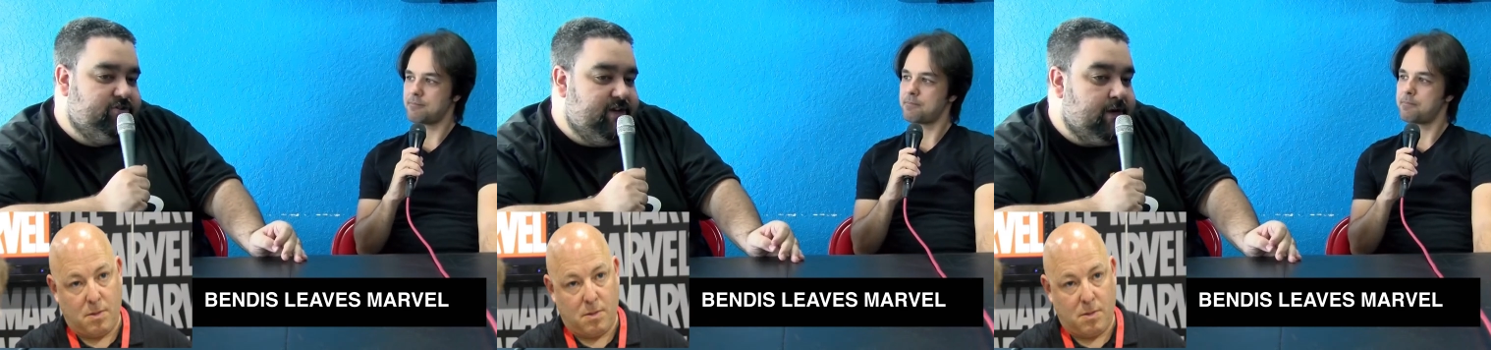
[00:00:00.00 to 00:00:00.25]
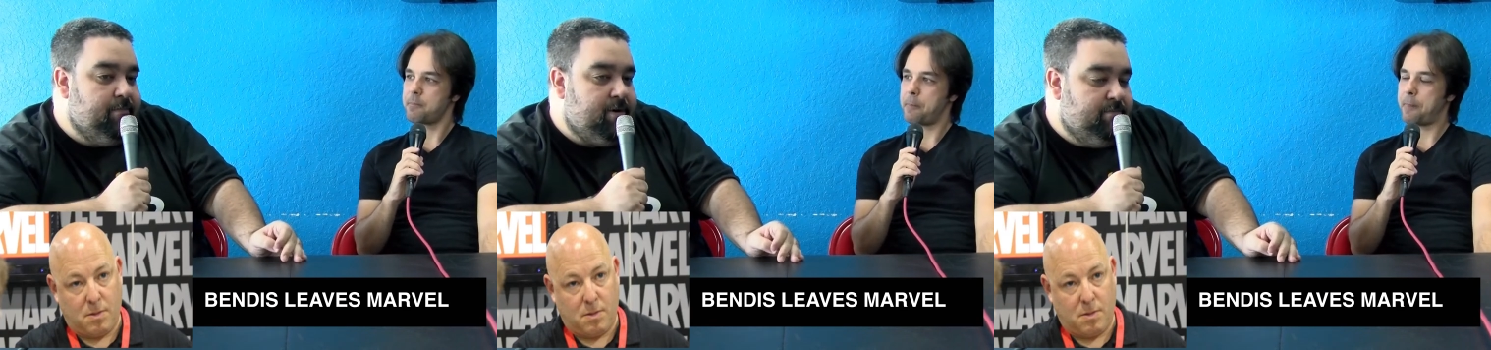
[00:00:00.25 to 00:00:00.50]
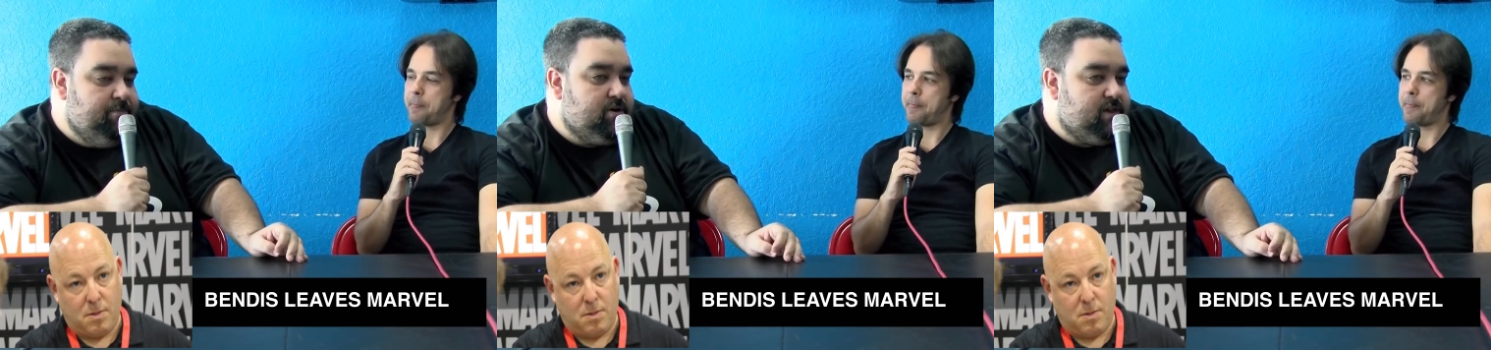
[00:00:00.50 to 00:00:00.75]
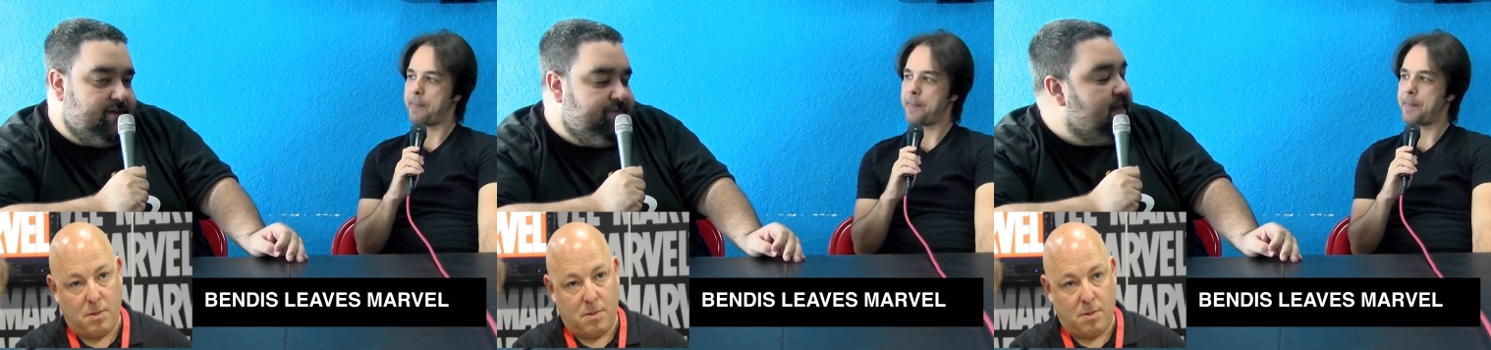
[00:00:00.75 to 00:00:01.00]
Speaker 1: stick him on a
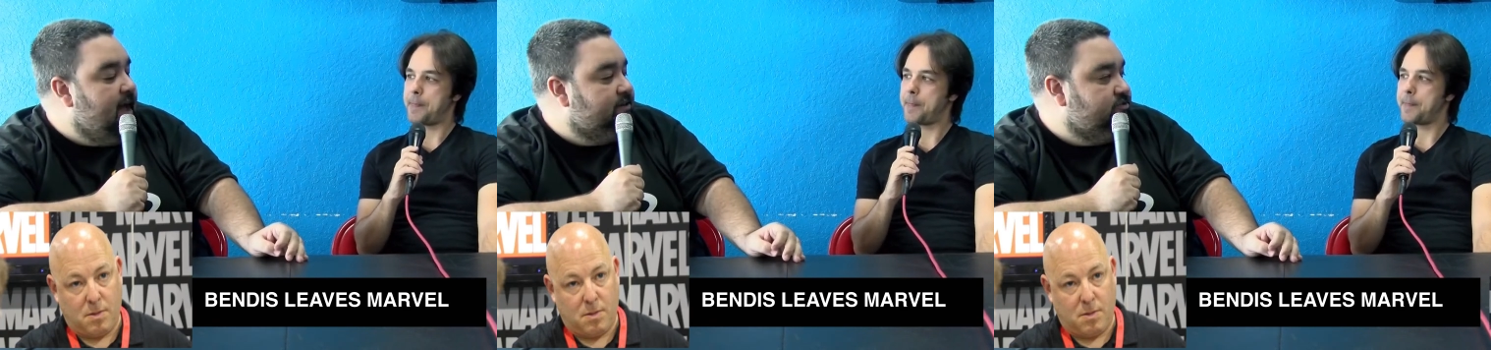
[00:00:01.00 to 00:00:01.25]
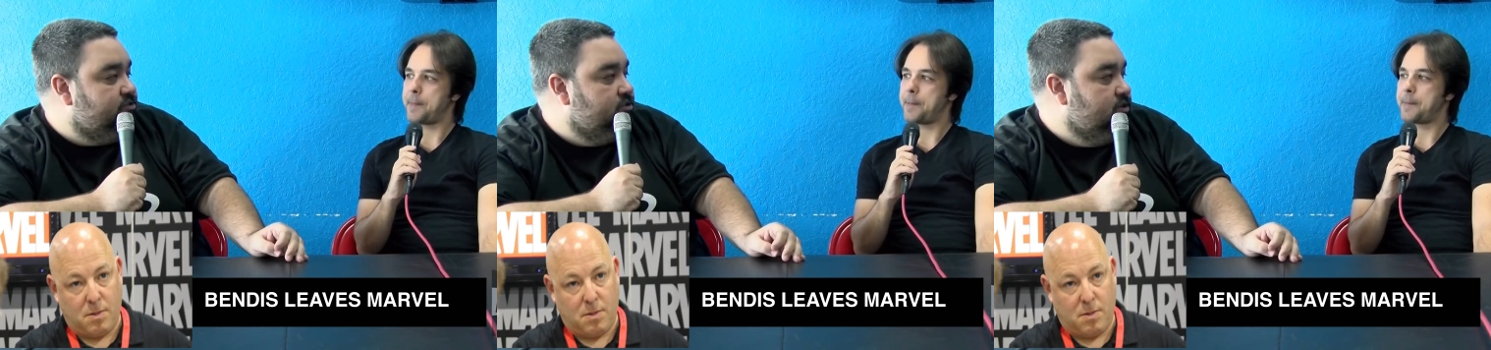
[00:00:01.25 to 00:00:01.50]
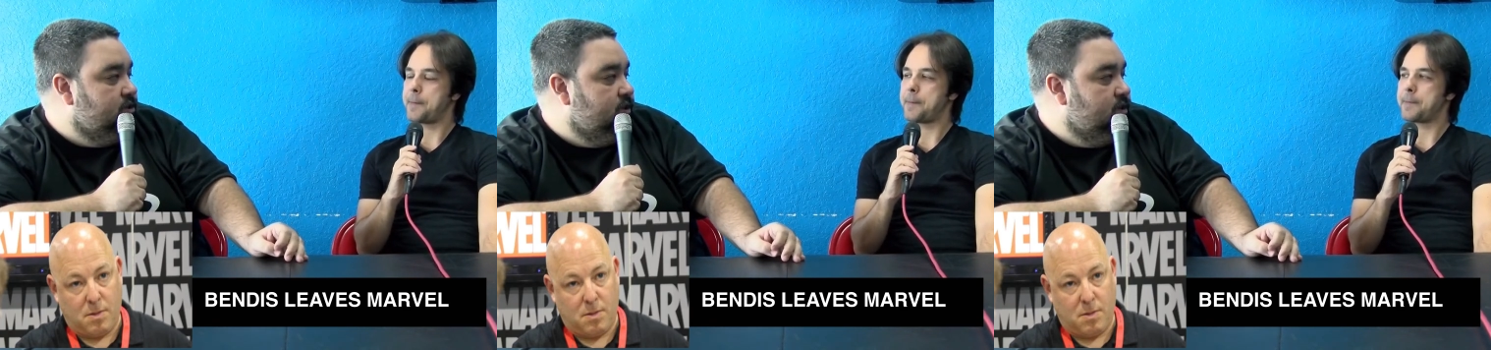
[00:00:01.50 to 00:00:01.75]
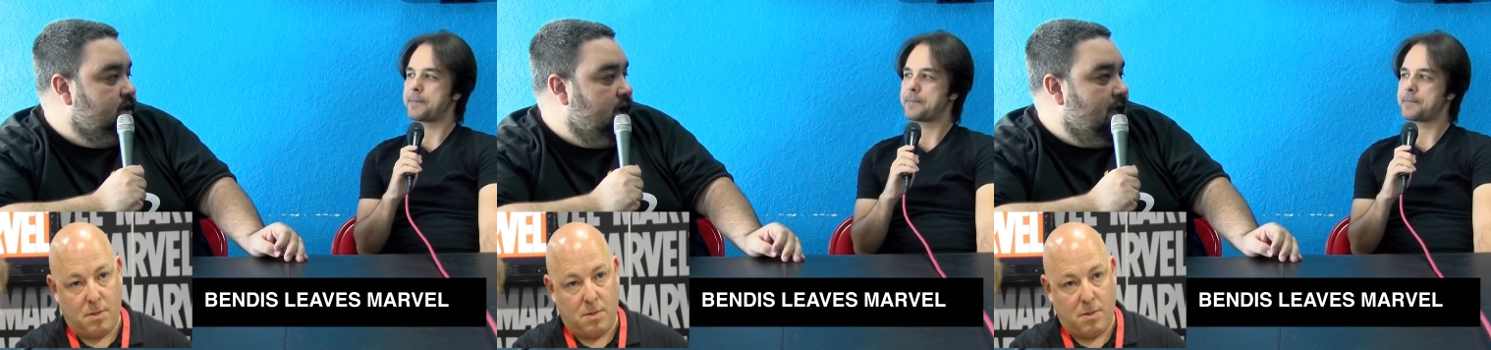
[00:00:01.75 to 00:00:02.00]
book like Flash,
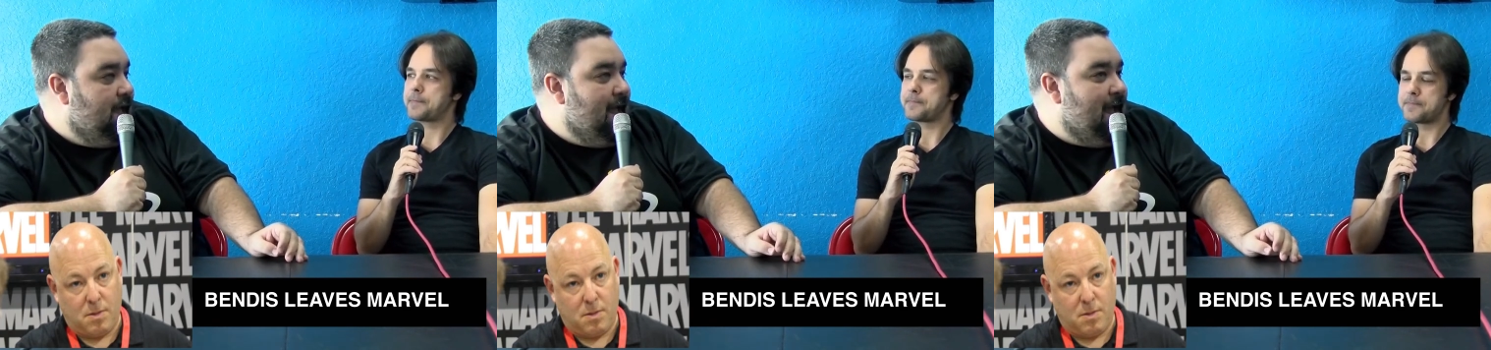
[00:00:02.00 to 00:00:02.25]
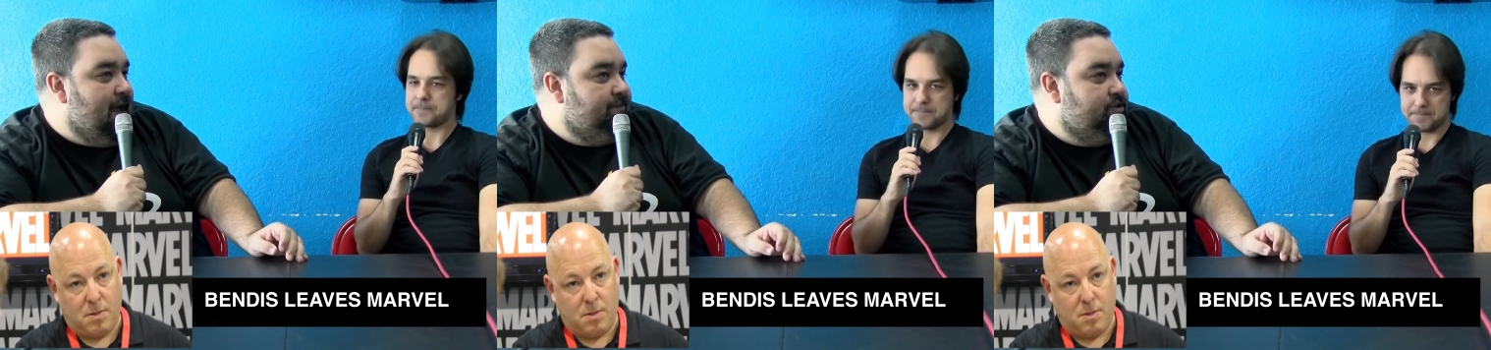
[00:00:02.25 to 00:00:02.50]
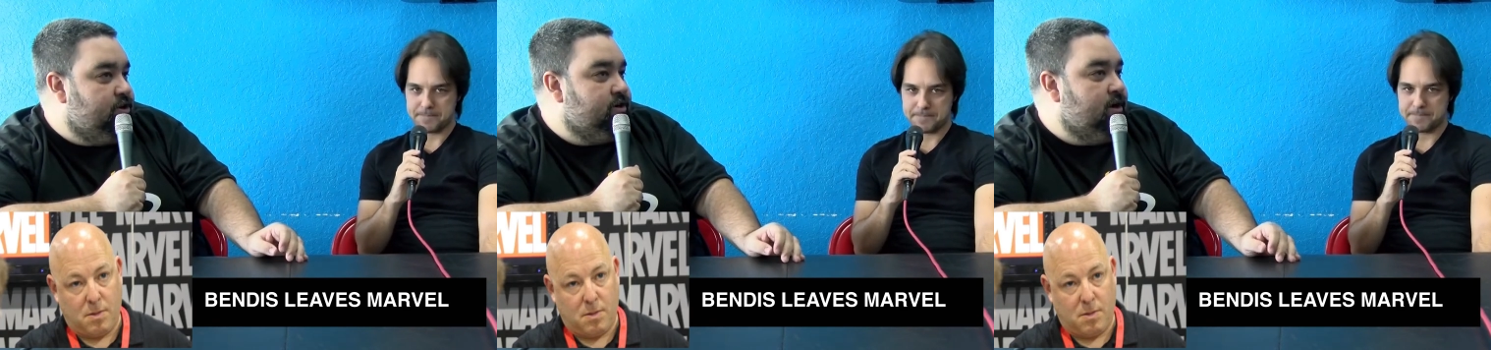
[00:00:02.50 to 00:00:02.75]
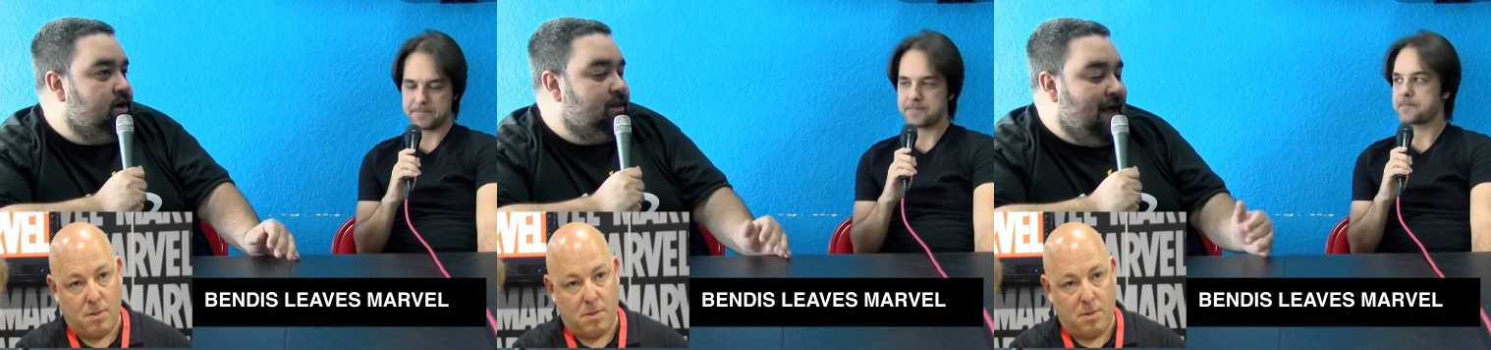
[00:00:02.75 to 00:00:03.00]
and they're
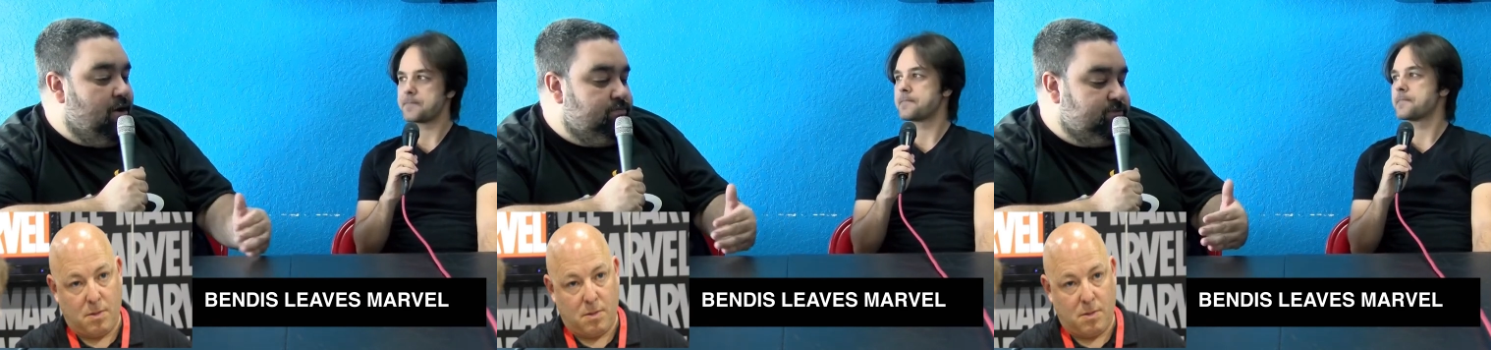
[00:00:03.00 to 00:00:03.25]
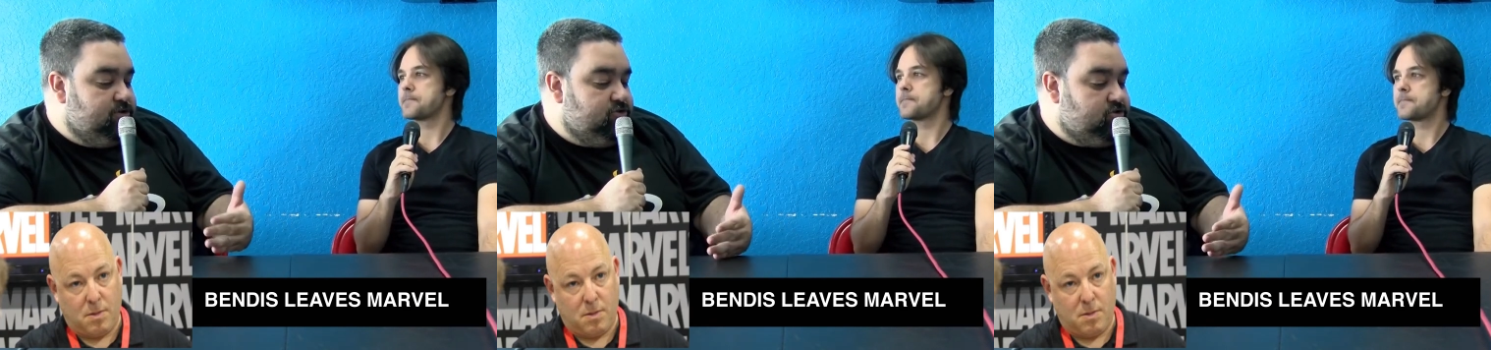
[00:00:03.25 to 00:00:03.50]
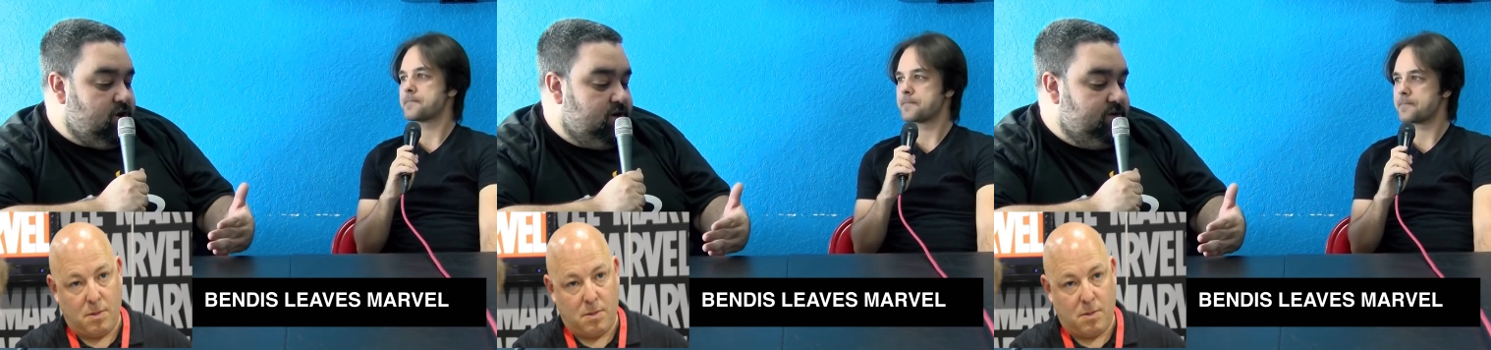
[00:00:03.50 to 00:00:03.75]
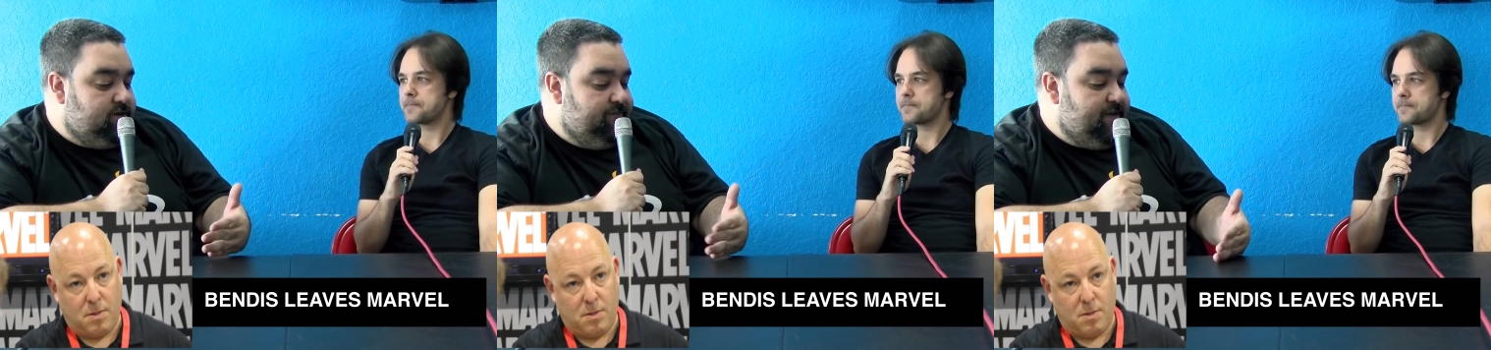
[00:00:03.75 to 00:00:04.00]
gonna allow him to
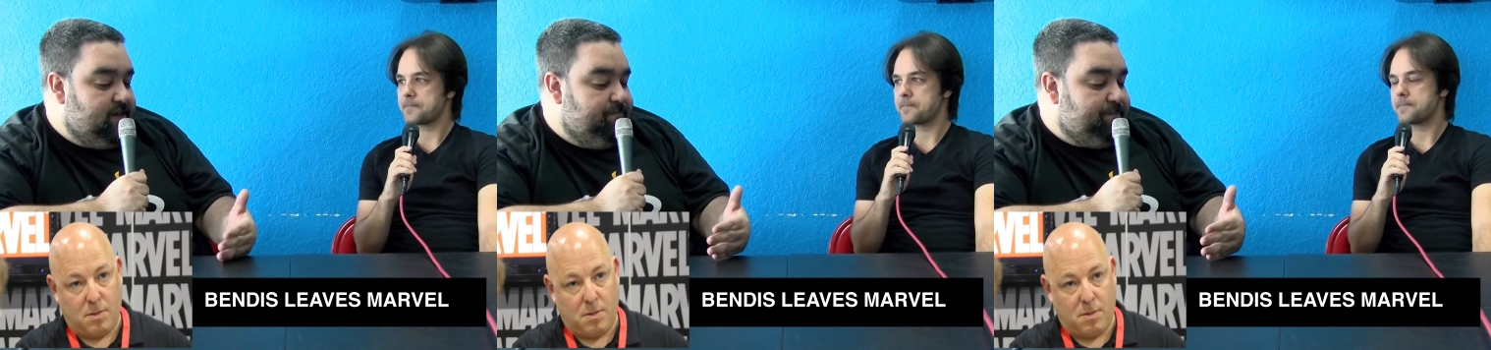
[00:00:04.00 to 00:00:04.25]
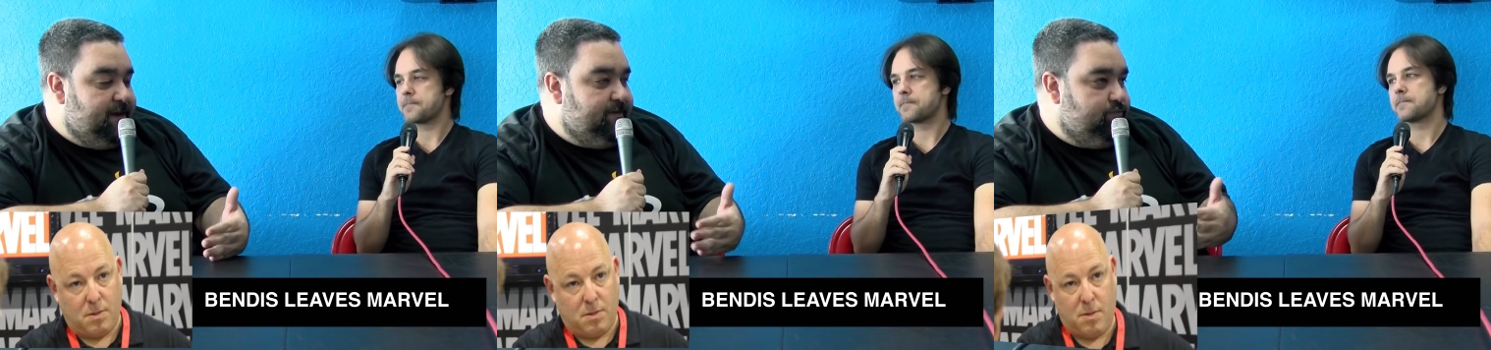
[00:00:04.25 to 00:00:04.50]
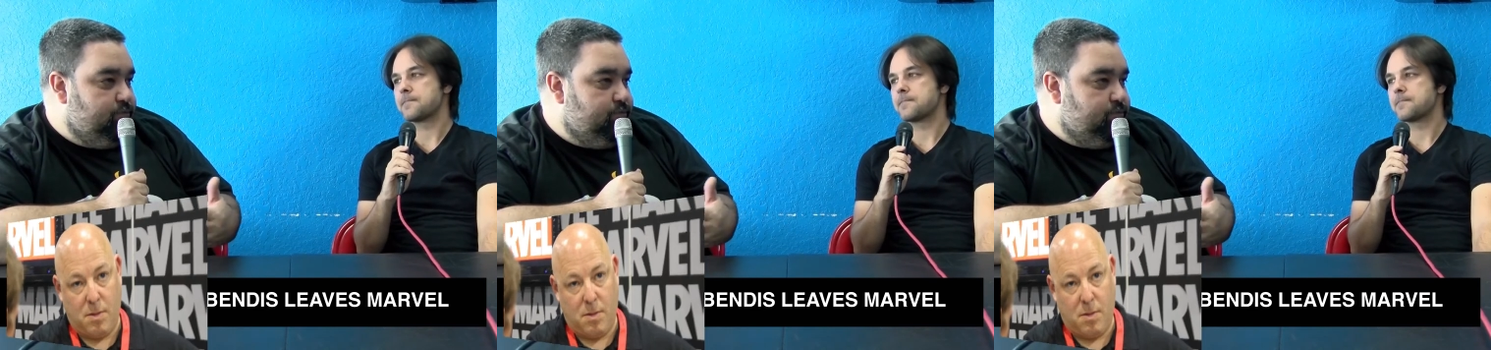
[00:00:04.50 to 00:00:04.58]
start developing